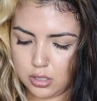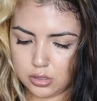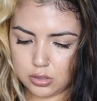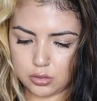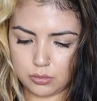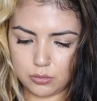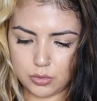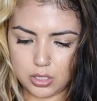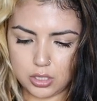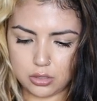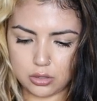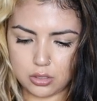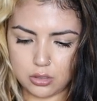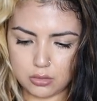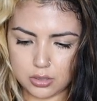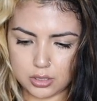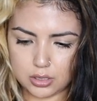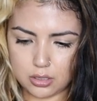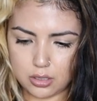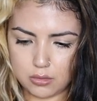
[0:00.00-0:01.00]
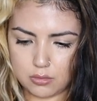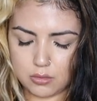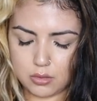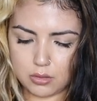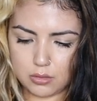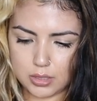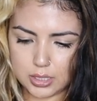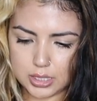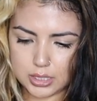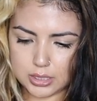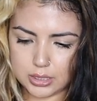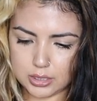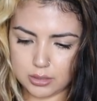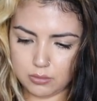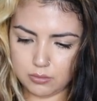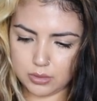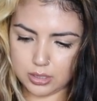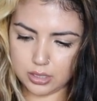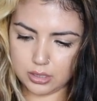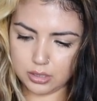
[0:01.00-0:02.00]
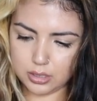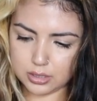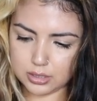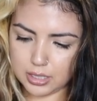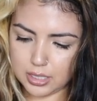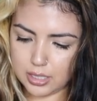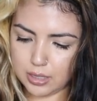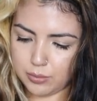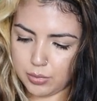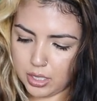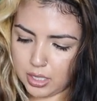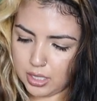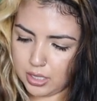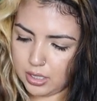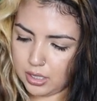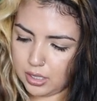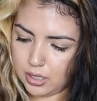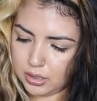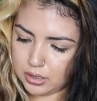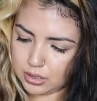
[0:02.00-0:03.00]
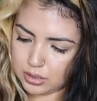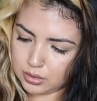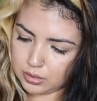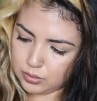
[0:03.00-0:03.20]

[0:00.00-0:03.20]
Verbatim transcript: So I'm going to throw this on real quick and see what it looks like. I bought it in a